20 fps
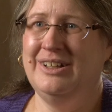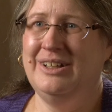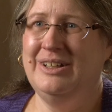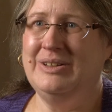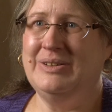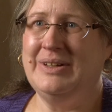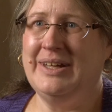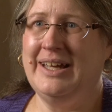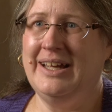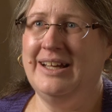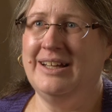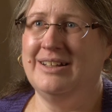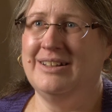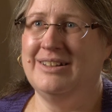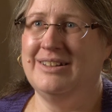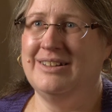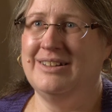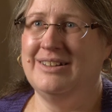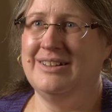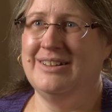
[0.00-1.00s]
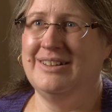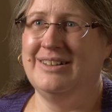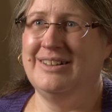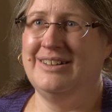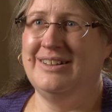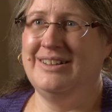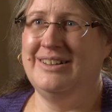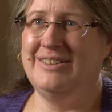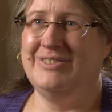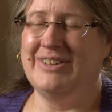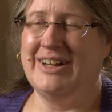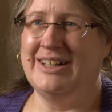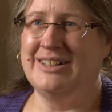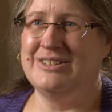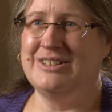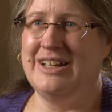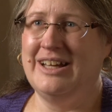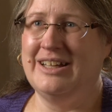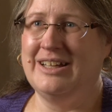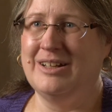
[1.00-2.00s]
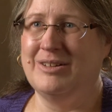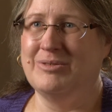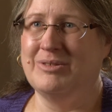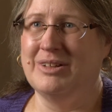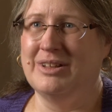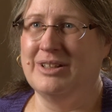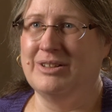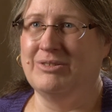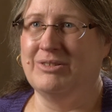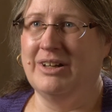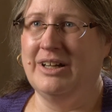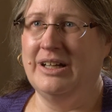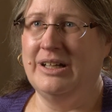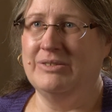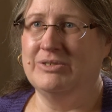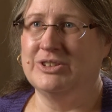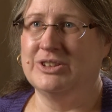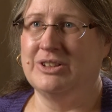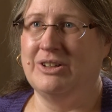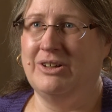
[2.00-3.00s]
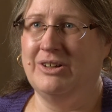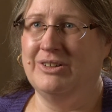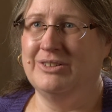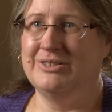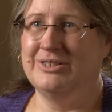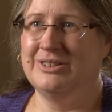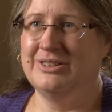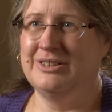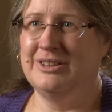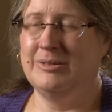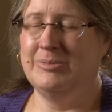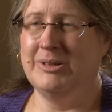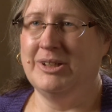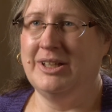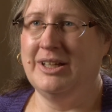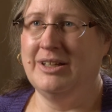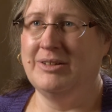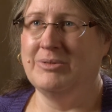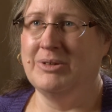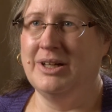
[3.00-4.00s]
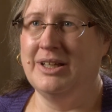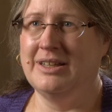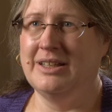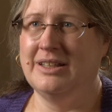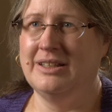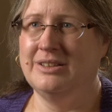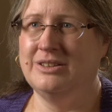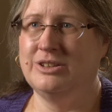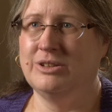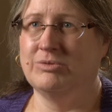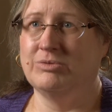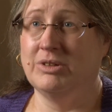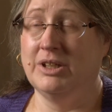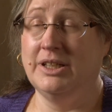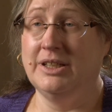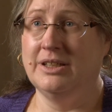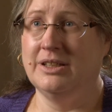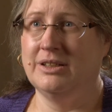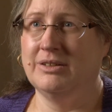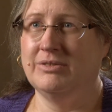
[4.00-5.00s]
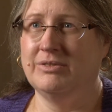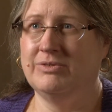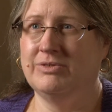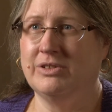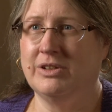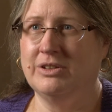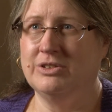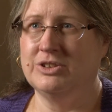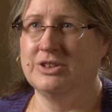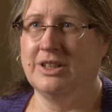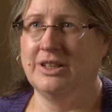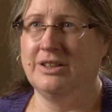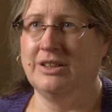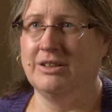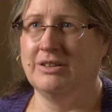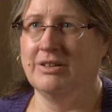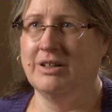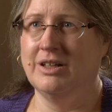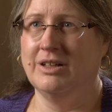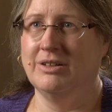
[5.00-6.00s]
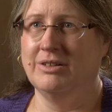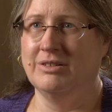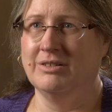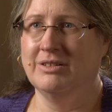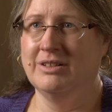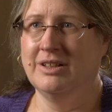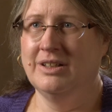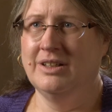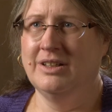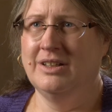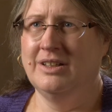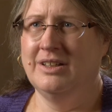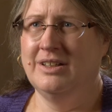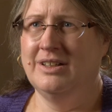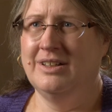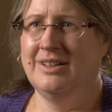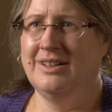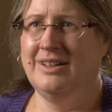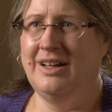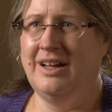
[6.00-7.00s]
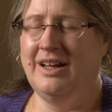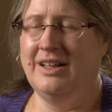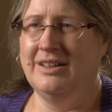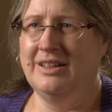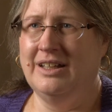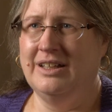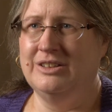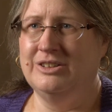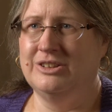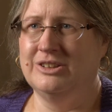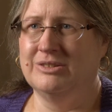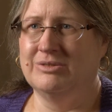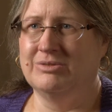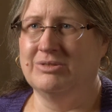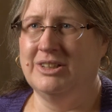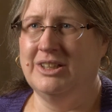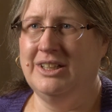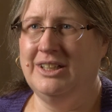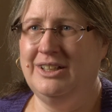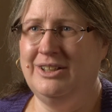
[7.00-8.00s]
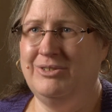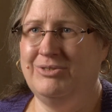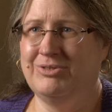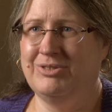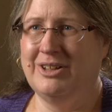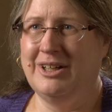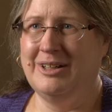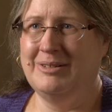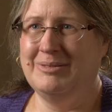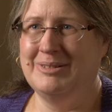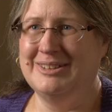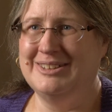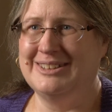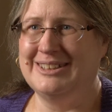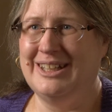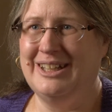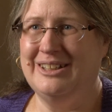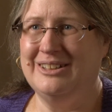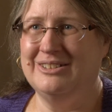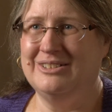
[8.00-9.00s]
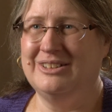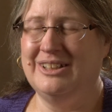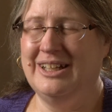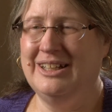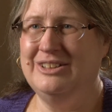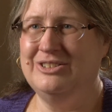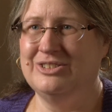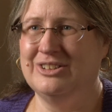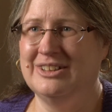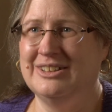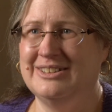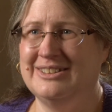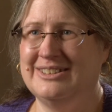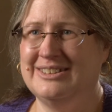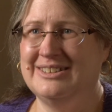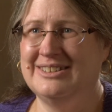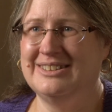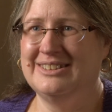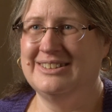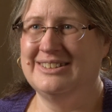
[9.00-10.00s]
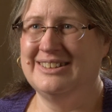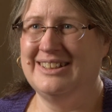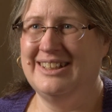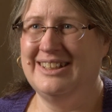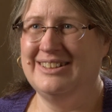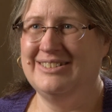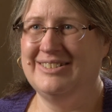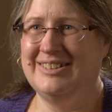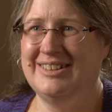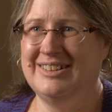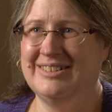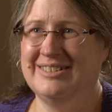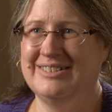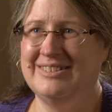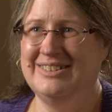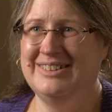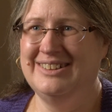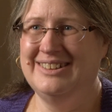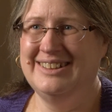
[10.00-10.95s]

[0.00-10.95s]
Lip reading: You've got to take it with a grain of salt to begin with, and to read it first on your own, and then to read Friedman's annotations and say, well,